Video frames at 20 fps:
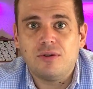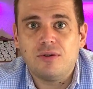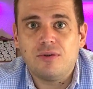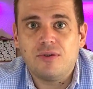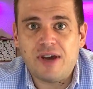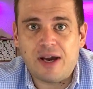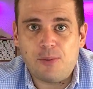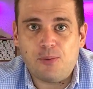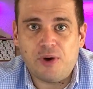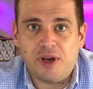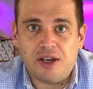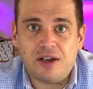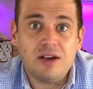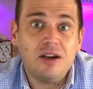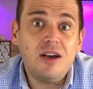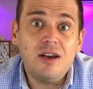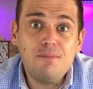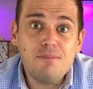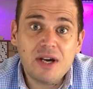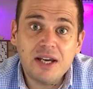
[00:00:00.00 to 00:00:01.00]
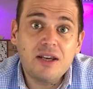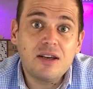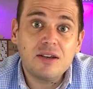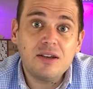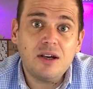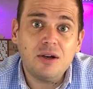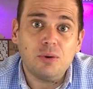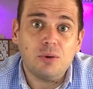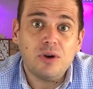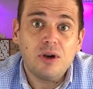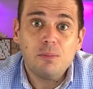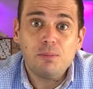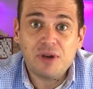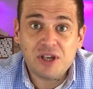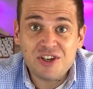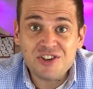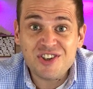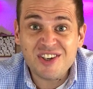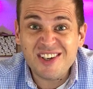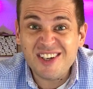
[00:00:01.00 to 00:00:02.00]
that week and make a note,
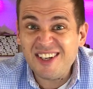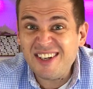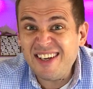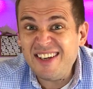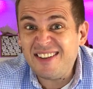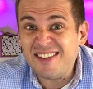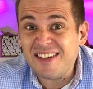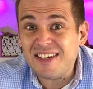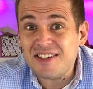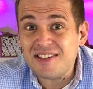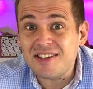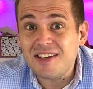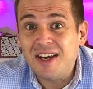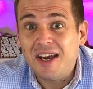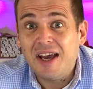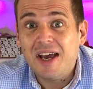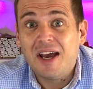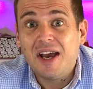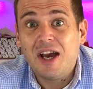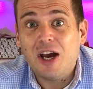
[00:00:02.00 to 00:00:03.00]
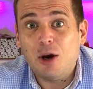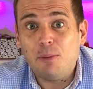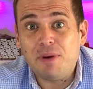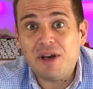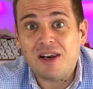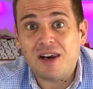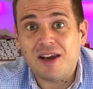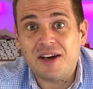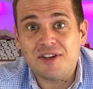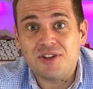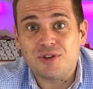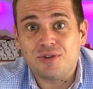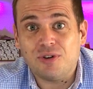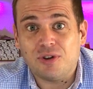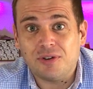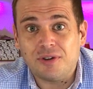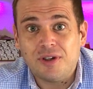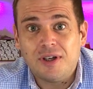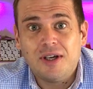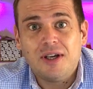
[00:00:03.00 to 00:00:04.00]
because you're going to need this a bit later on.